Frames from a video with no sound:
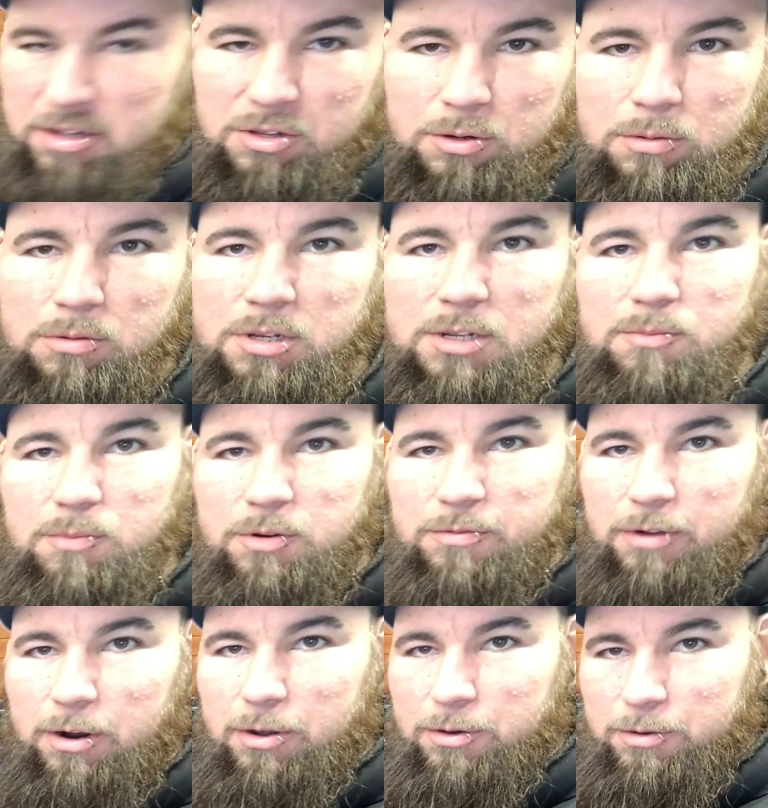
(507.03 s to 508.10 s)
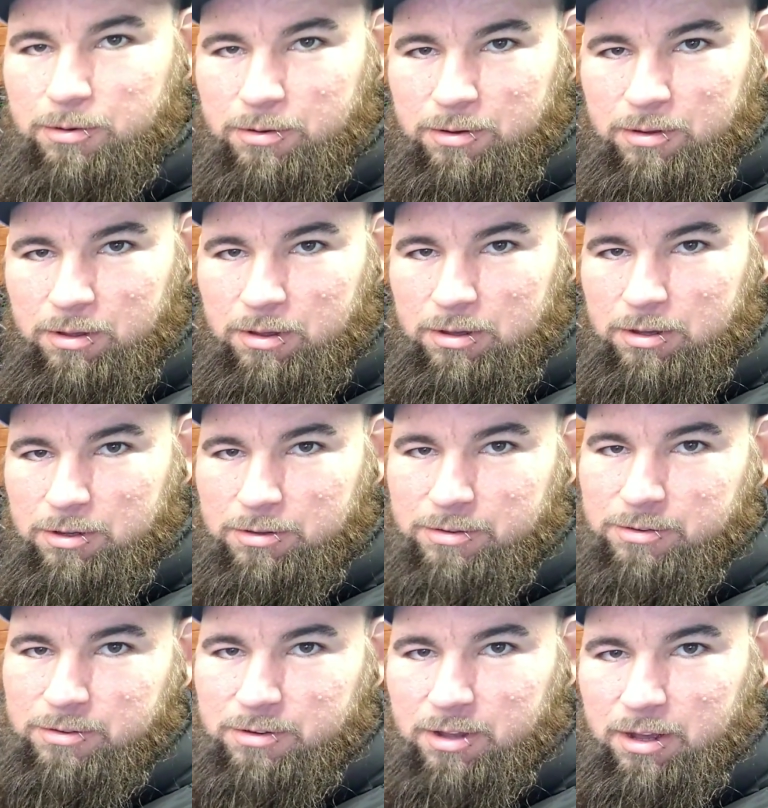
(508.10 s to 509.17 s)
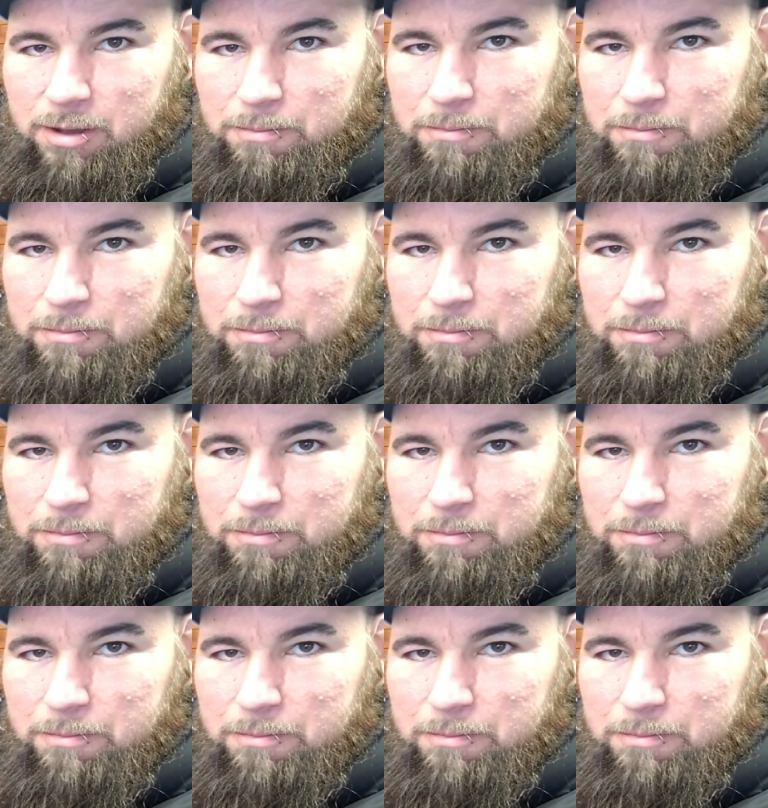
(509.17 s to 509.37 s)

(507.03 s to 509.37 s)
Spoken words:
bit daunting with glue, because